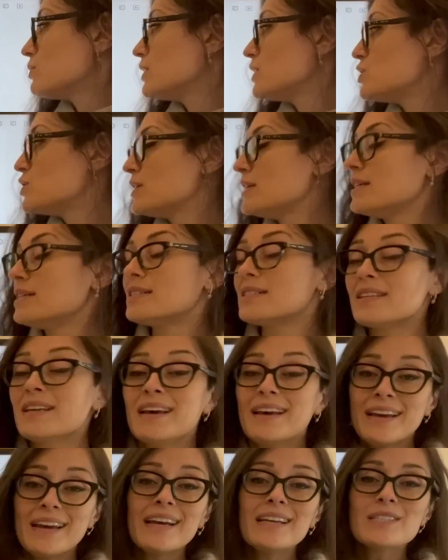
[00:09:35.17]
which is,
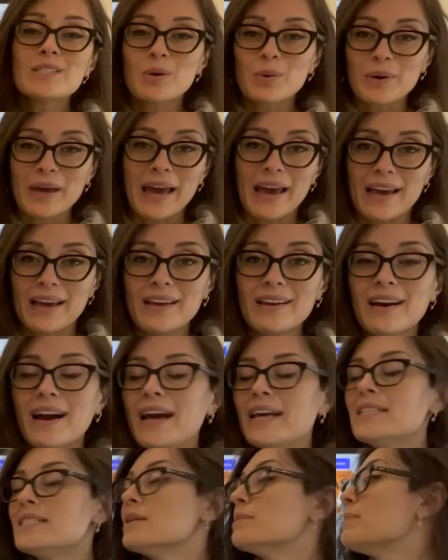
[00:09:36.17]
it's okay,
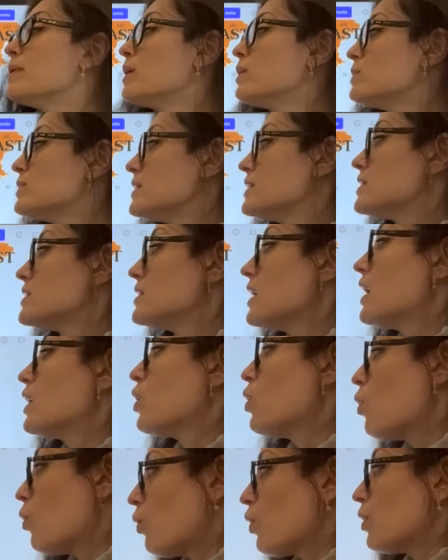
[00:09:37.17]
I suppose. It's not
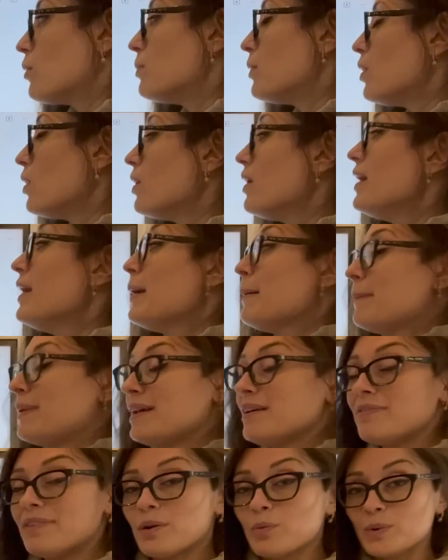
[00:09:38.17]
horrible, but
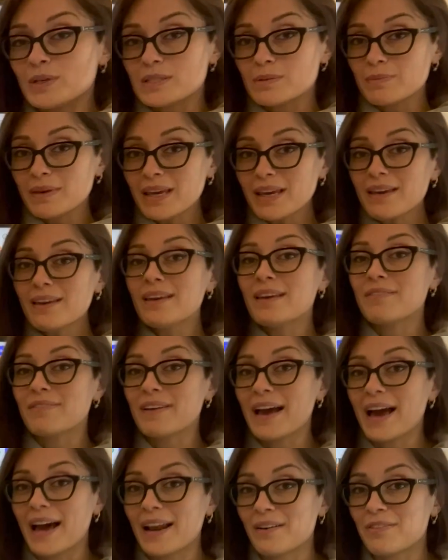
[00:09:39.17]
if it was me, if
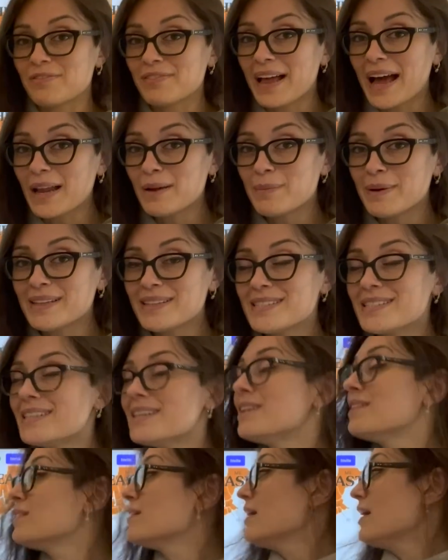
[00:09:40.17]
I had a flatbed
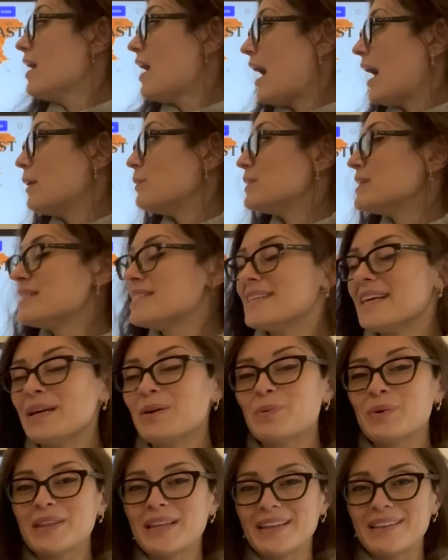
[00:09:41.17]
still, I would stay
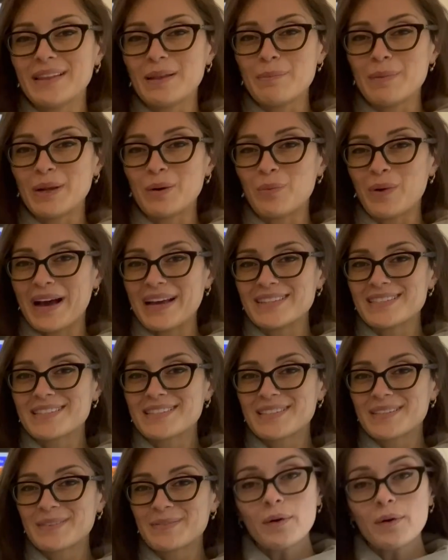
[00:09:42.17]
within the Midwest.